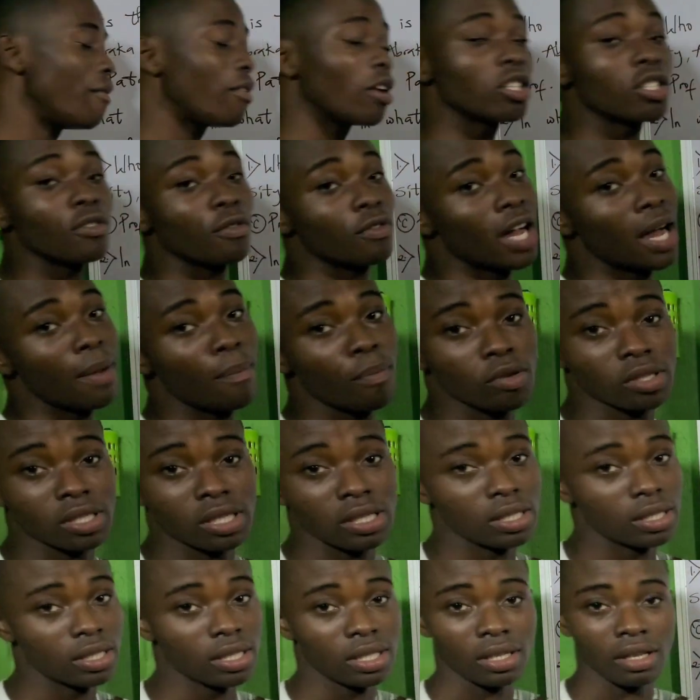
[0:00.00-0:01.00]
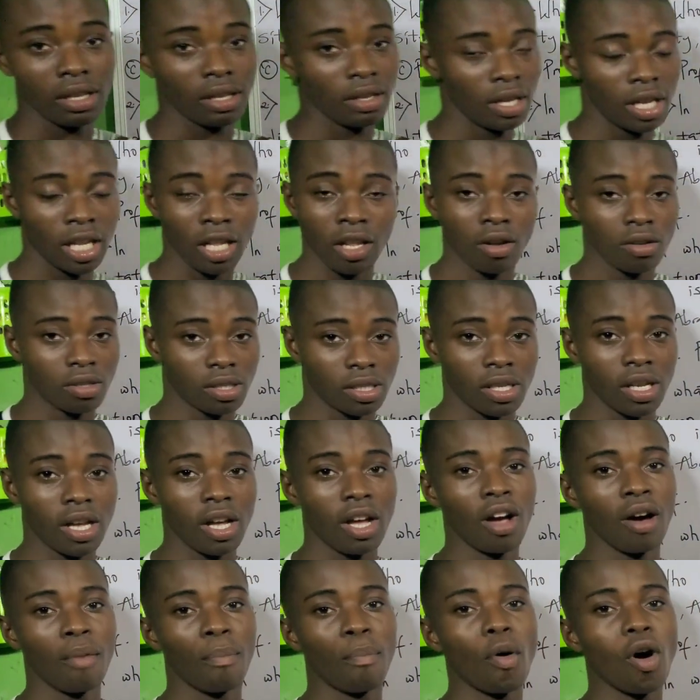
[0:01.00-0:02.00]
we have a lot of campuses, a lot.
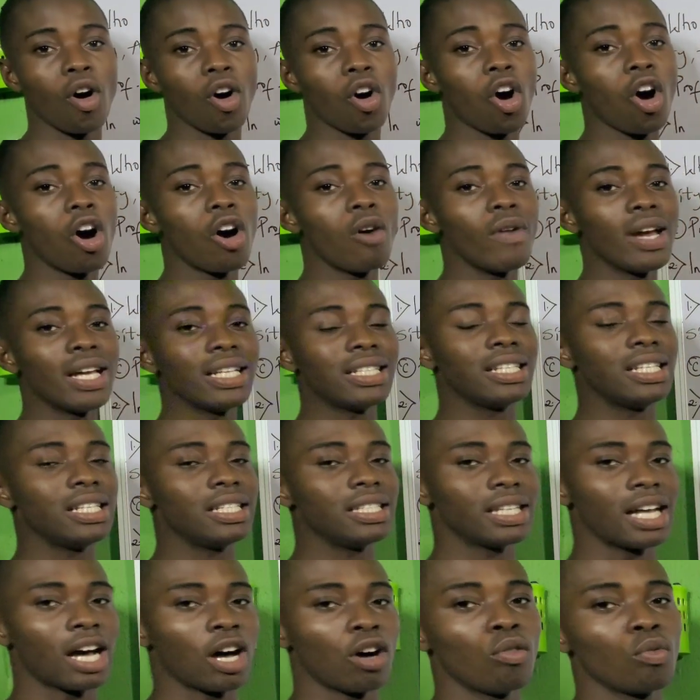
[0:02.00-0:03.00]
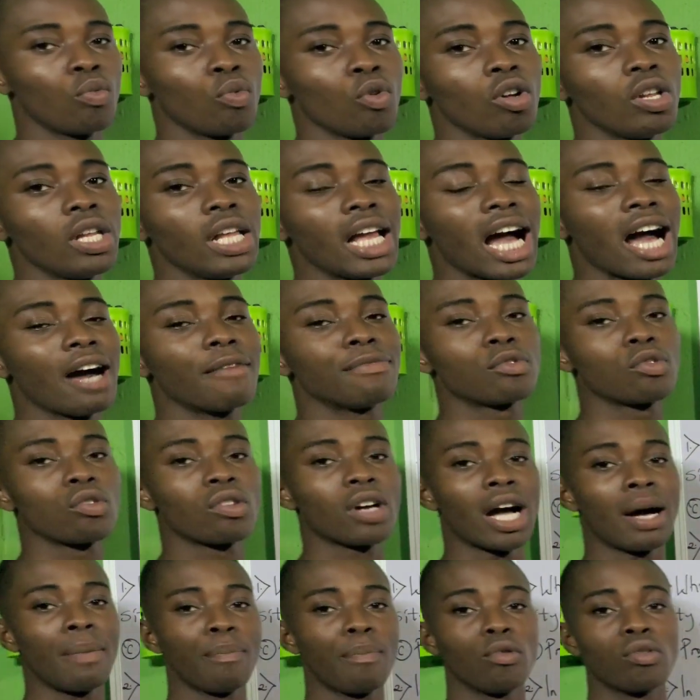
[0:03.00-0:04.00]
But currently now, we only have
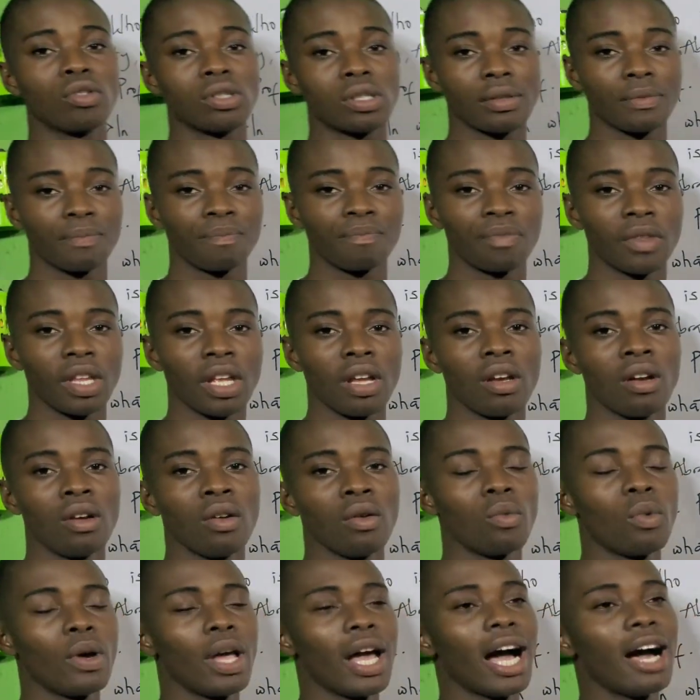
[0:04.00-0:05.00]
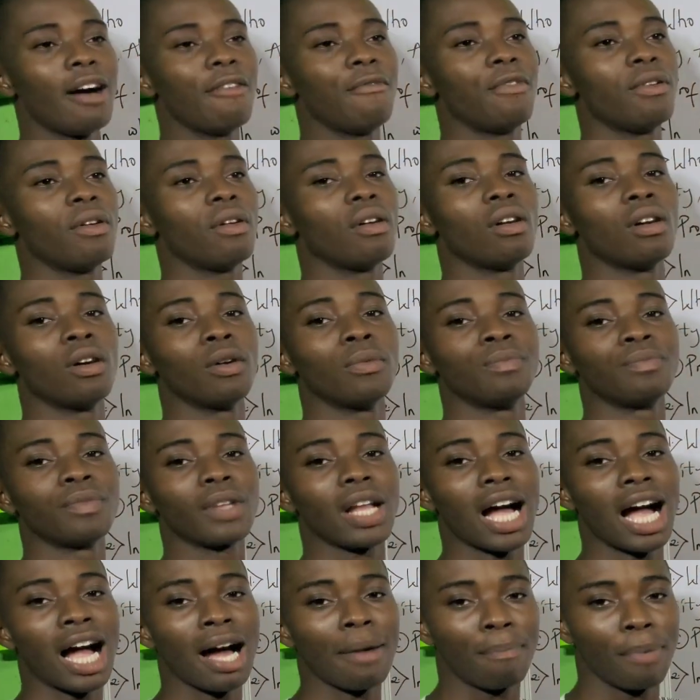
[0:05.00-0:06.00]
2 campuses. We have
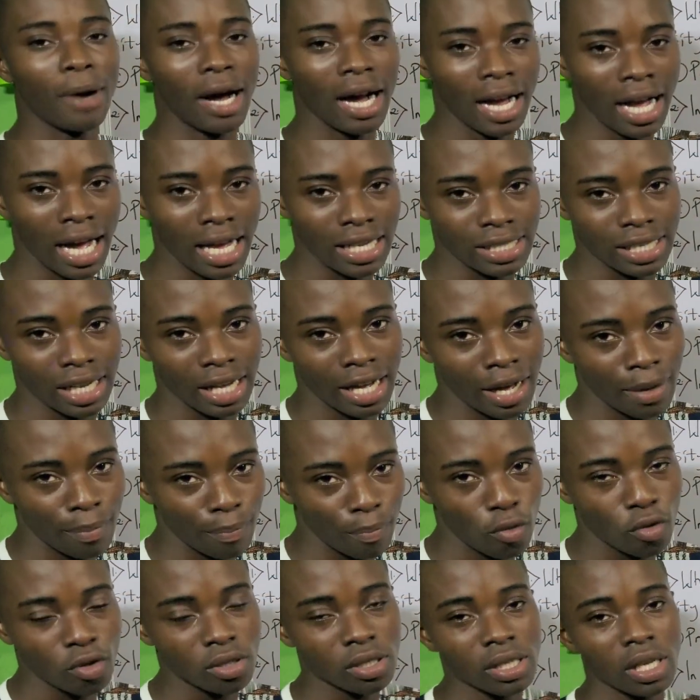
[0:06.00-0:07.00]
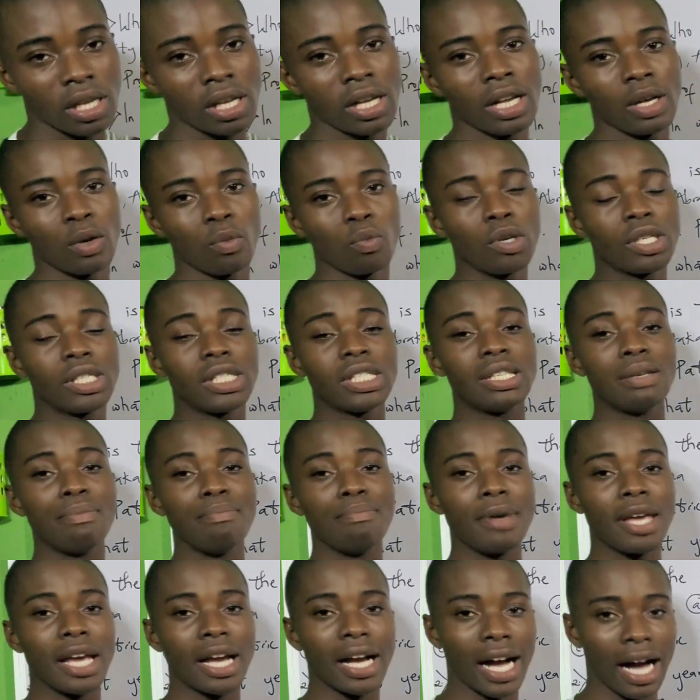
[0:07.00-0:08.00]
Abraka as a campus, which is
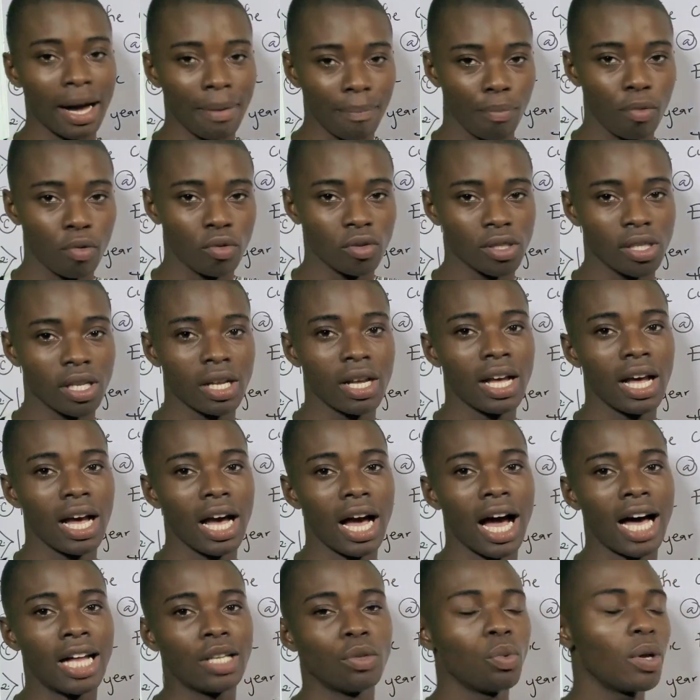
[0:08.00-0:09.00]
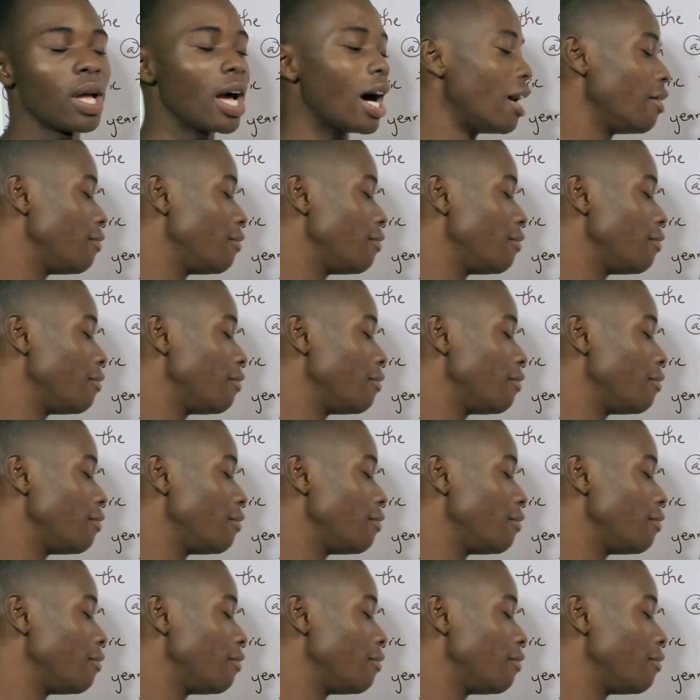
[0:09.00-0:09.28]
the main campus, and we